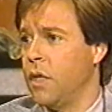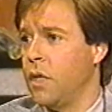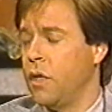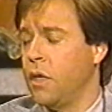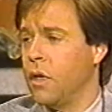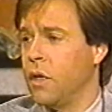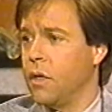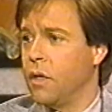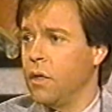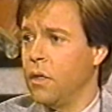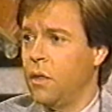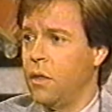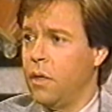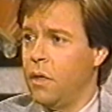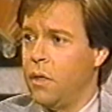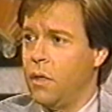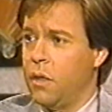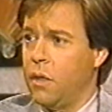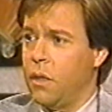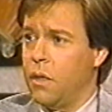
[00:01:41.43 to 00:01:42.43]
the
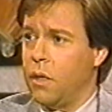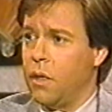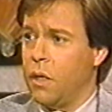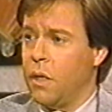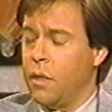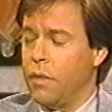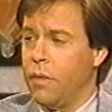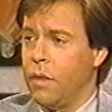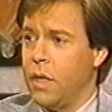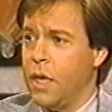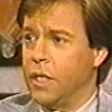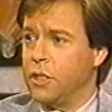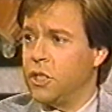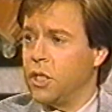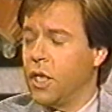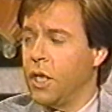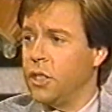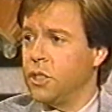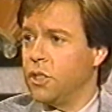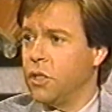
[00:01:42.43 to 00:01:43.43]

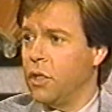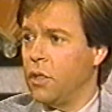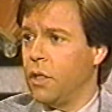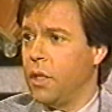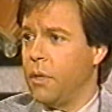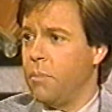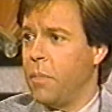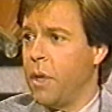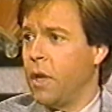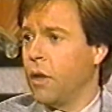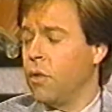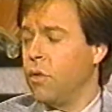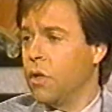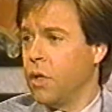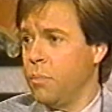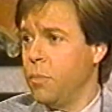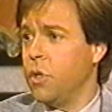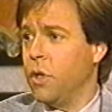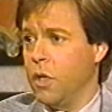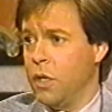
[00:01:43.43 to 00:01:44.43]
educational and medical
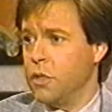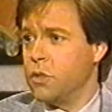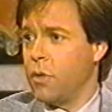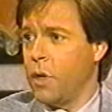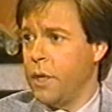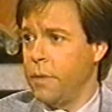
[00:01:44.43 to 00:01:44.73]
communities,